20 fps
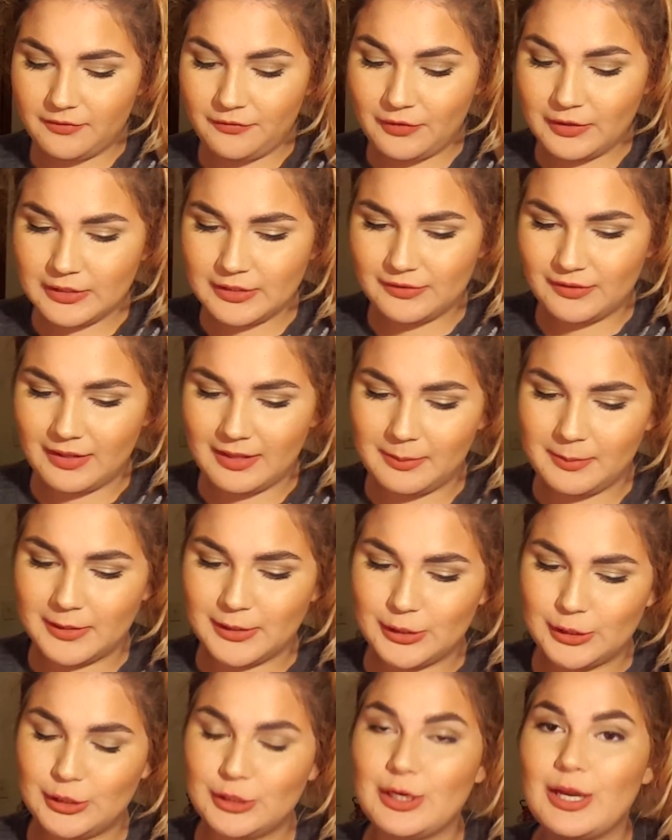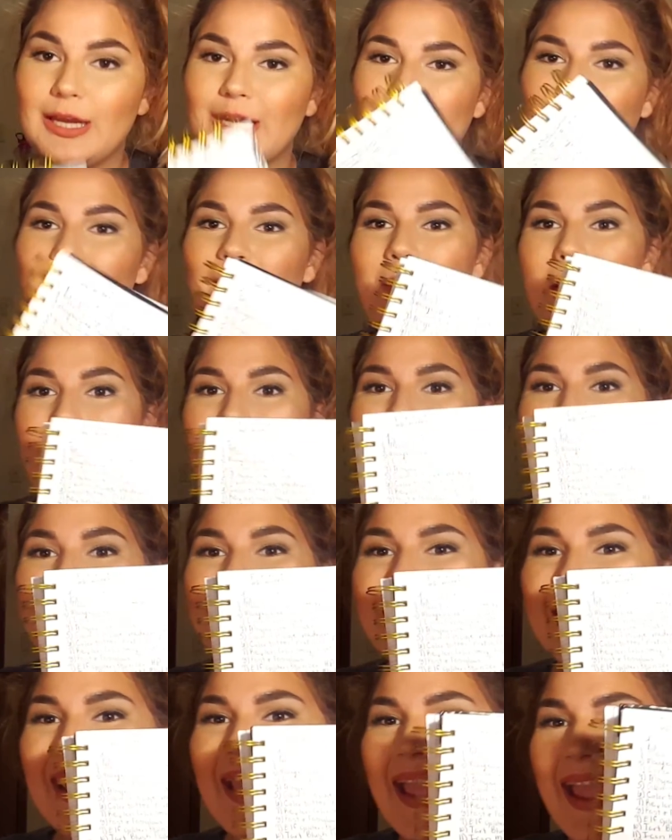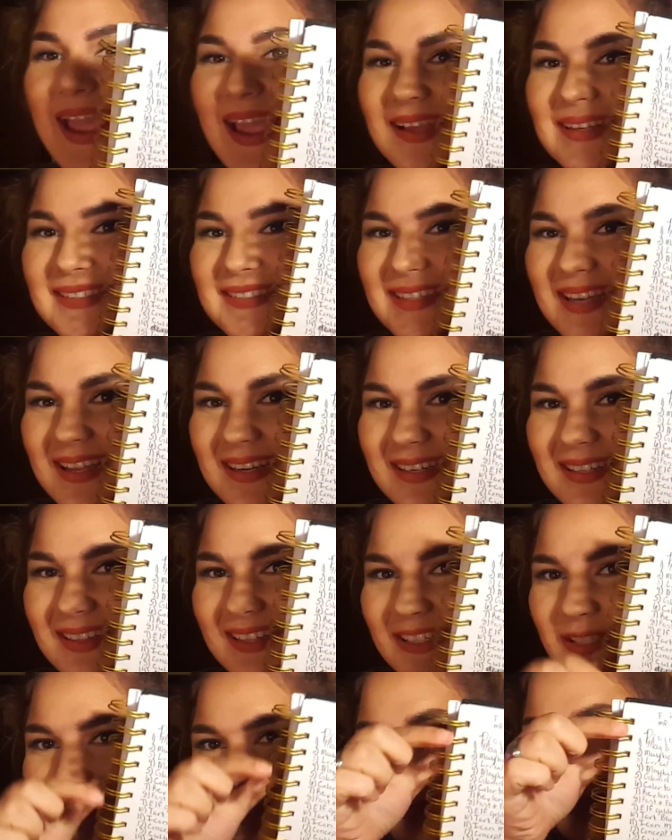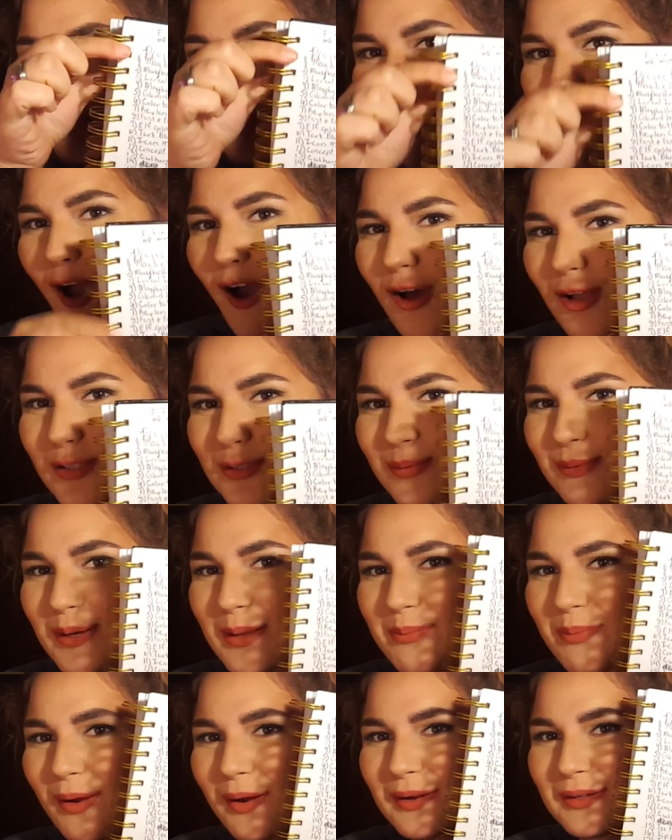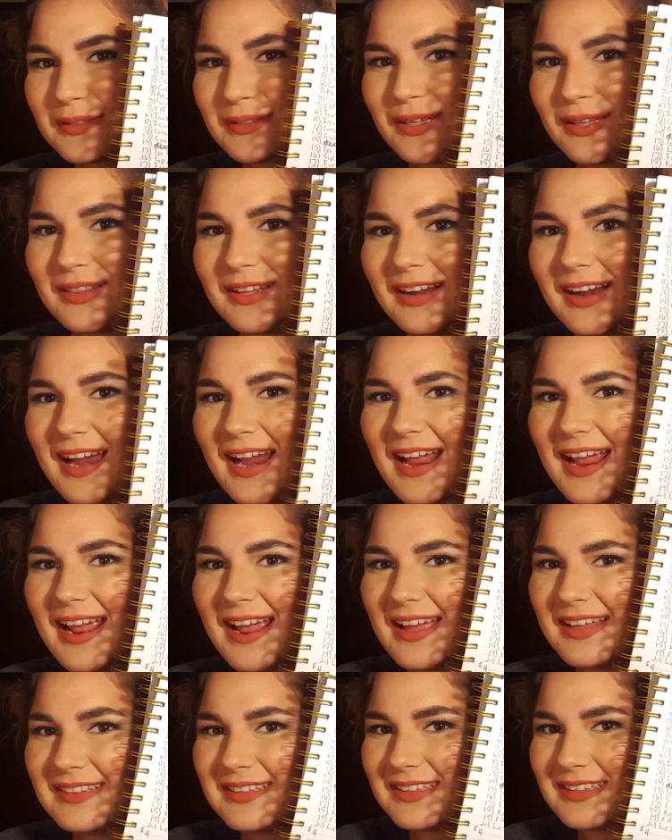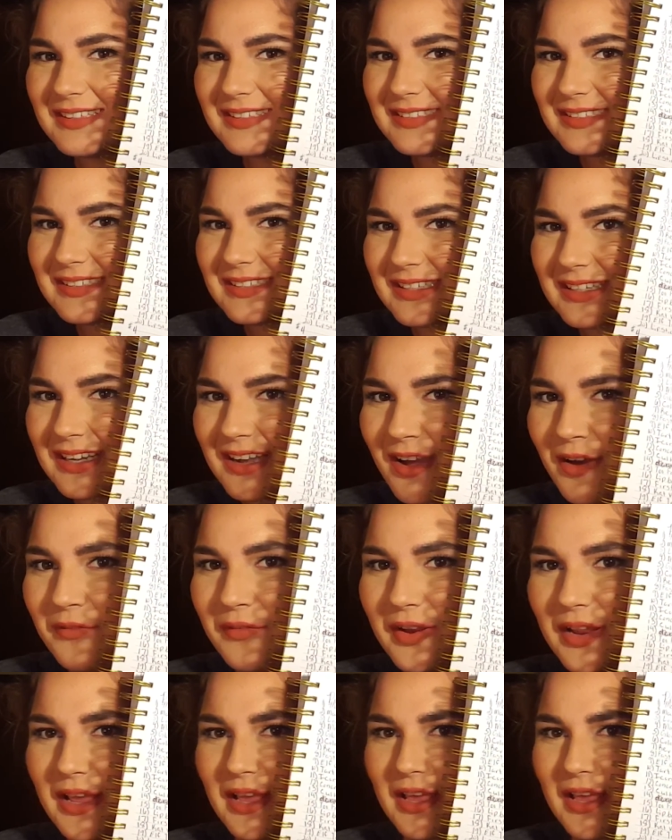First of all, let me just show you my handy dandy list with all 20 products on there and the listing of